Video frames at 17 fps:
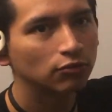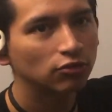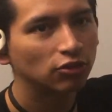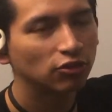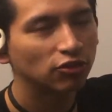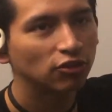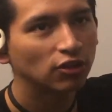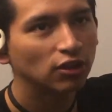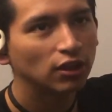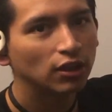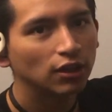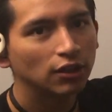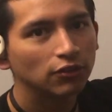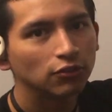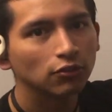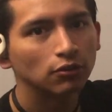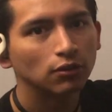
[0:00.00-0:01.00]
just
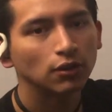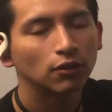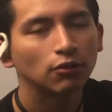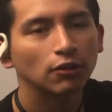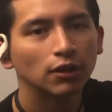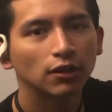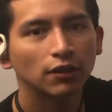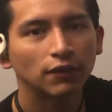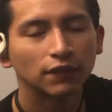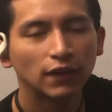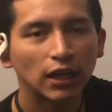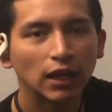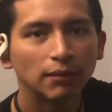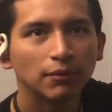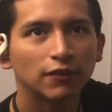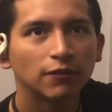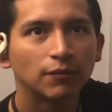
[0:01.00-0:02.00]
do a quick
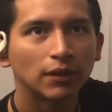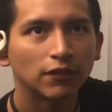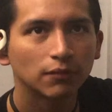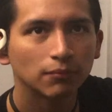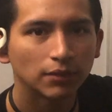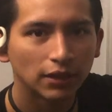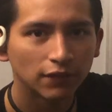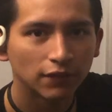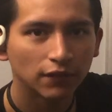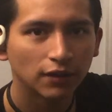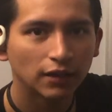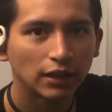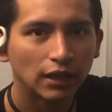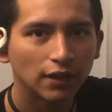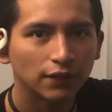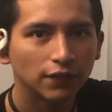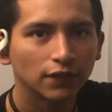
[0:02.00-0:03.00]
time and space complexity
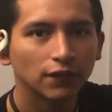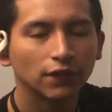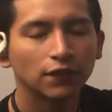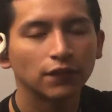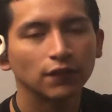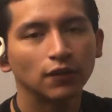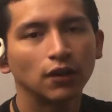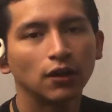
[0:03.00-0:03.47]
analysis